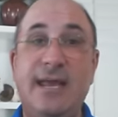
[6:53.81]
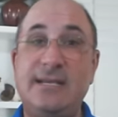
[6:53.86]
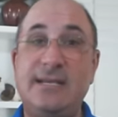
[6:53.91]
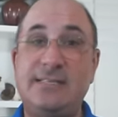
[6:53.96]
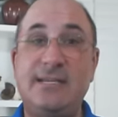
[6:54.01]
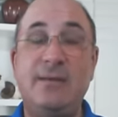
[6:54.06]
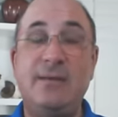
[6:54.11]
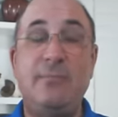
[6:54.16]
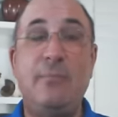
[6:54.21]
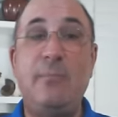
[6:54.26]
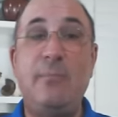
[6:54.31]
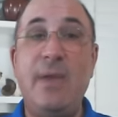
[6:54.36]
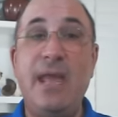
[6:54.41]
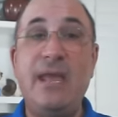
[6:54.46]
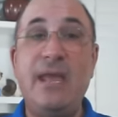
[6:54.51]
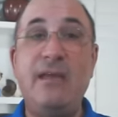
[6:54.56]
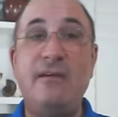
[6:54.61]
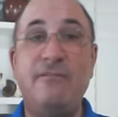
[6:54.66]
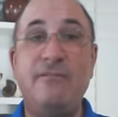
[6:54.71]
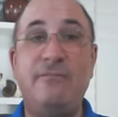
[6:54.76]
as it
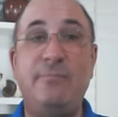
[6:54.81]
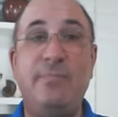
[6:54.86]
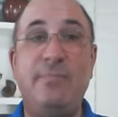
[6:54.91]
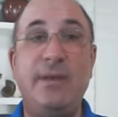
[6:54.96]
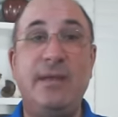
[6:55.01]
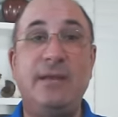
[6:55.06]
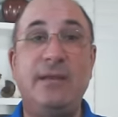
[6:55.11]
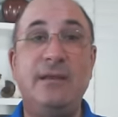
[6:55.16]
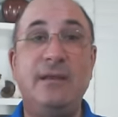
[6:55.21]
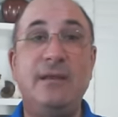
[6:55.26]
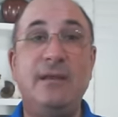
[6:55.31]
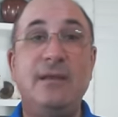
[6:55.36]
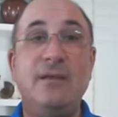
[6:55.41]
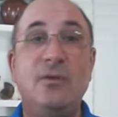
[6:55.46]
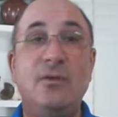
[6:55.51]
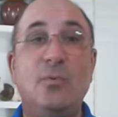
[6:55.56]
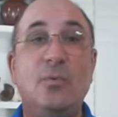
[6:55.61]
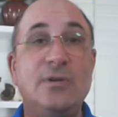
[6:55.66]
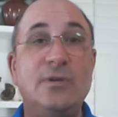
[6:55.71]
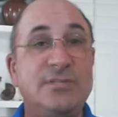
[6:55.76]
may have been
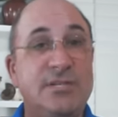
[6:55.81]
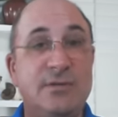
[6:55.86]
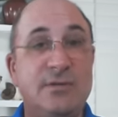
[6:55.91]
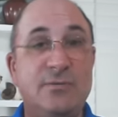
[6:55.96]
when